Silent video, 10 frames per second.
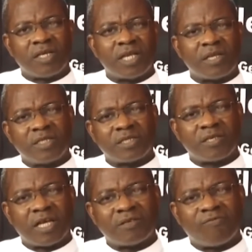that this
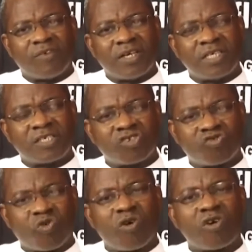thing has very
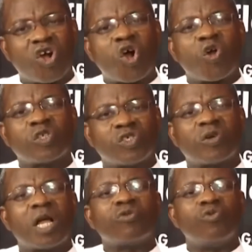strong
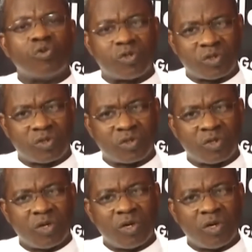cultural roots.